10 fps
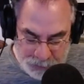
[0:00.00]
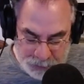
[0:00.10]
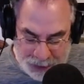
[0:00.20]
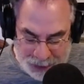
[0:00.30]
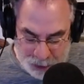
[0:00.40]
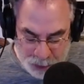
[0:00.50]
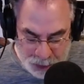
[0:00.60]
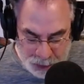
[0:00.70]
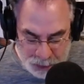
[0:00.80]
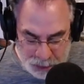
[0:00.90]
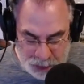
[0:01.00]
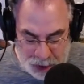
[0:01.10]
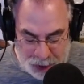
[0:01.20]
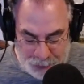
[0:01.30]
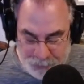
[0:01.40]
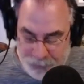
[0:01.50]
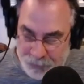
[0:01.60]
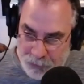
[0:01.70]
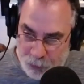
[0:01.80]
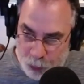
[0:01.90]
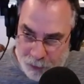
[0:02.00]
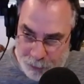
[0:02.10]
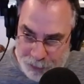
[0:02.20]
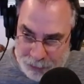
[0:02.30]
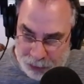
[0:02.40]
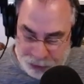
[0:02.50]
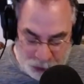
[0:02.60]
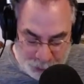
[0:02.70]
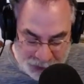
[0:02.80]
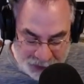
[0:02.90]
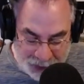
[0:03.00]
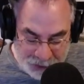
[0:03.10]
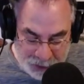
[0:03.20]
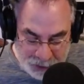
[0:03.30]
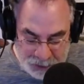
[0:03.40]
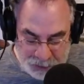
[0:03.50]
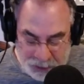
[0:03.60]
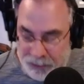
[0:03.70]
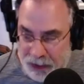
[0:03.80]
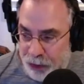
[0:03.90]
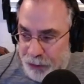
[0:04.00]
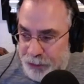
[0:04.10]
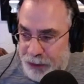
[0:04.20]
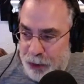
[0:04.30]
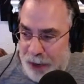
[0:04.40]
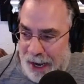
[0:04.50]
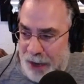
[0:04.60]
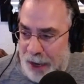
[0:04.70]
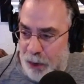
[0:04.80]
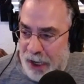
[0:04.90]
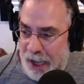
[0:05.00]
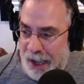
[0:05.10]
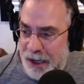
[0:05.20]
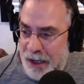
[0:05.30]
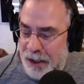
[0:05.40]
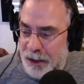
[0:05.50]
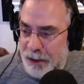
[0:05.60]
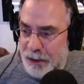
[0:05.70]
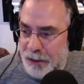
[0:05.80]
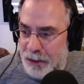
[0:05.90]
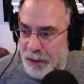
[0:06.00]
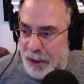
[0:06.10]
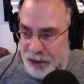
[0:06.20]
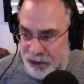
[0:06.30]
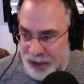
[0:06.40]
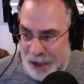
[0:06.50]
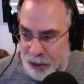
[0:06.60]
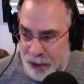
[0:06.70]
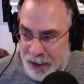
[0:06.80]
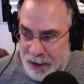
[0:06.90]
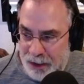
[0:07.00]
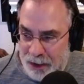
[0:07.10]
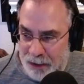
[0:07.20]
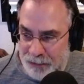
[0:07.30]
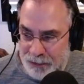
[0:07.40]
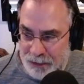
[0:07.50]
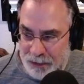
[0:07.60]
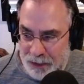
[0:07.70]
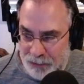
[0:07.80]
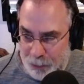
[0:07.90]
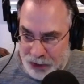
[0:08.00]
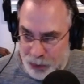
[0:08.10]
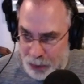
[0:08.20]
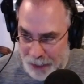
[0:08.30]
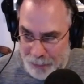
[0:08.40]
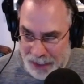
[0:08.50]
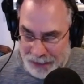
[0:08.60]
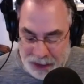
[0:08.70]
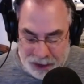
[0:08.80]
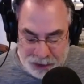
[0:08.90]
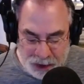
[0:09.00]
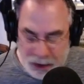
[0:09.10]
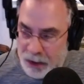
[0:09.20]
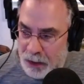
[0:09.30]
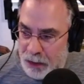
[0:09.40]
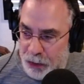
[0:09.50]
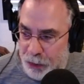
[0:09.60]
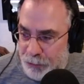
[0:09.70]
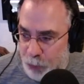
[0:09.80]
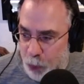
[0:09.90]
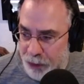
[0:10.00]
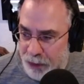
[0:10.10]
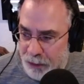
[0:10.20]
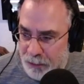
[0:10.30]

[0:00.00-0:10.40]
Now, one of the people told me that they couldn't figure out how a guy on a salary of a Metro cop back then could afford,